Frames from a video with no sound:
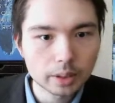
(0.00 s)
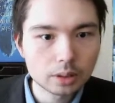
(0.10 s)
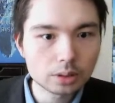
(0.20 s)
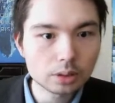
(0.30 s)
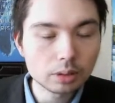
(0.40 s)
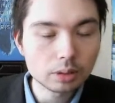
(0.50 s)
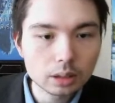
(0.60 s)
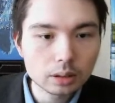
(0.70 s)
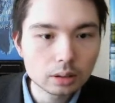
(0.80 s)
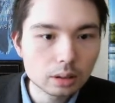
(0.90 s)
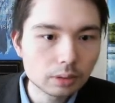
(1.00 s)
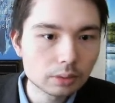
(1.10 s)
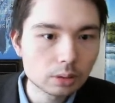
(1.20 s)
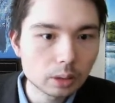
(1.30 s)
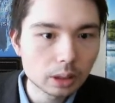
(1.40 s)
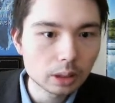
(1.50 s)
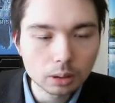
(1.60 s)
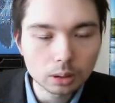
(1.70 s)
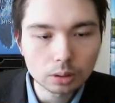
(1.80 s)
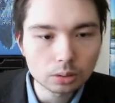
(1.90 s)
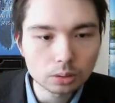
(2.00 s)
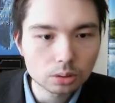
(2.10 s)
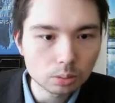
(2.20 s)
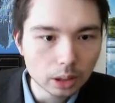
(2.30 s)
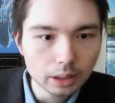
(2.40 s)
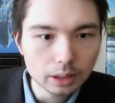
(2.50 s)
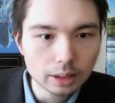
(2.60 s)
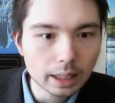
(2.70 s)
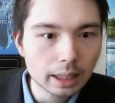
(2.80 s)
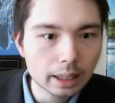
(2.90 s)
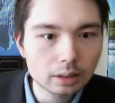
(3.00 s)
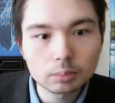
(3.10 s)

So really the d5 square belongs to white, and